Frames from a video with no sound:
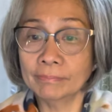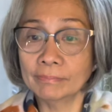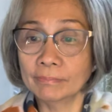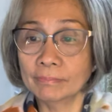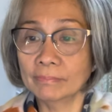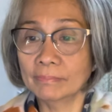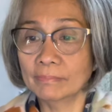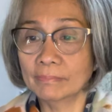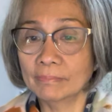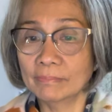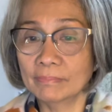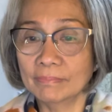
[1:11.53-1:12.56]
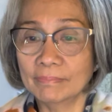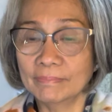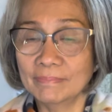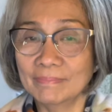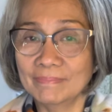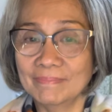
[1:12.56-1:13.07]

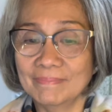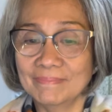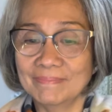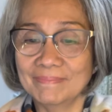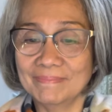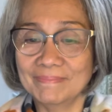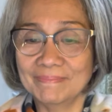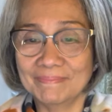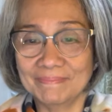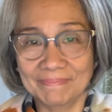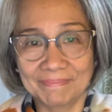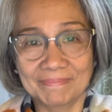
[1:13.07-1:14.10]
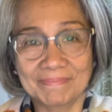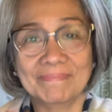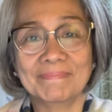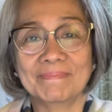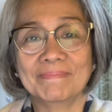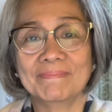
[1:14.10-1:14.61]

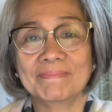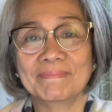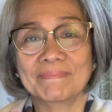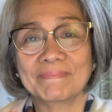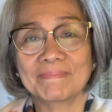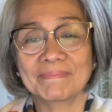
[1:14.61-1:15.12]
Nobody speaks.